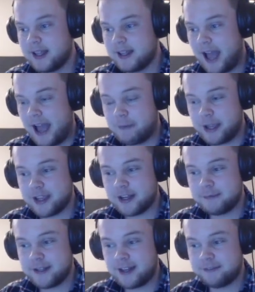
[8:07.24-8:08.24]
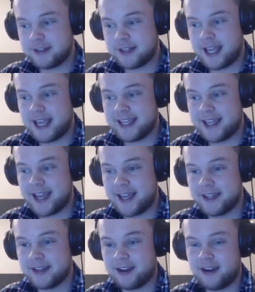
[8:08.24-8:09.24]
Am I going to be leveling it
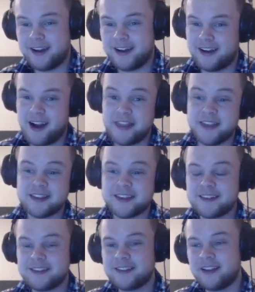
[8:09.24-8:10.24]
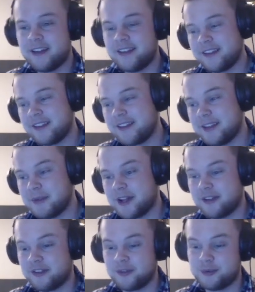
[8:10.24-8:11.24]
again? I think the Demon
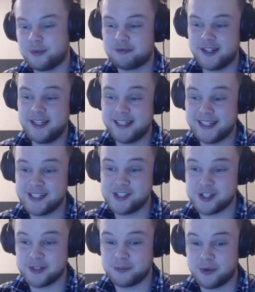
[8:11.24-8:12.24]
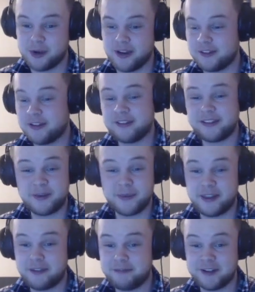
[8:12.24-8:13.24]
Hunters were really Legion-wise. I don't see where
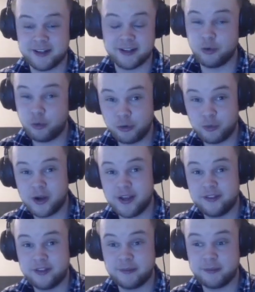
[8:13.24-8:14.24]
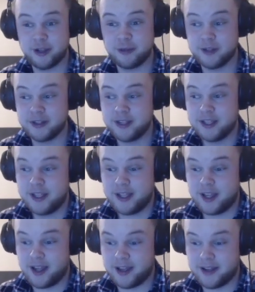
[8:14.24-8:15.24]
they fit in lore-wise at the moment,
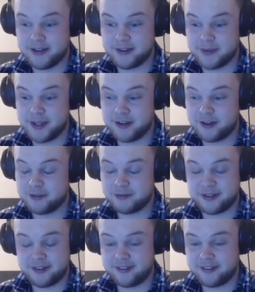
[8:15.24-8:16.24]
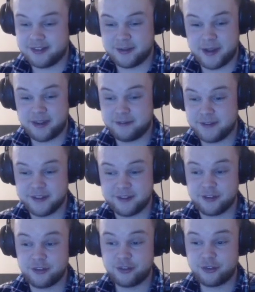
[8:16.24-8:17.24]
and I don't really see where they fit into
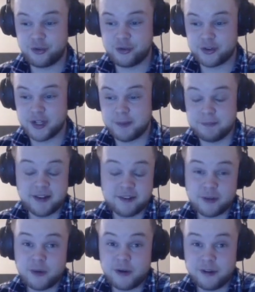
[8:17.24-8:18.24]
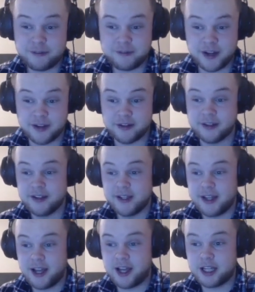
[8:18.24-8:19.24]
the story, but it's still quite fun.
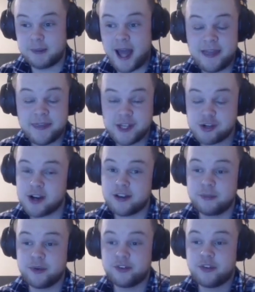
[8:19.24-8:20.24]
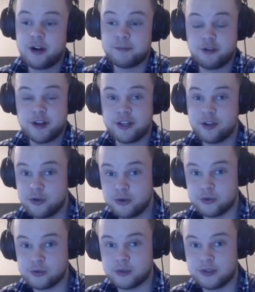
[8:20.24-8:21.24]
And their transmogs are pretty
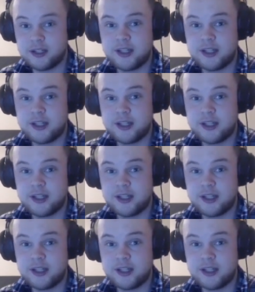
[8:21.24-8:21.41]
cool.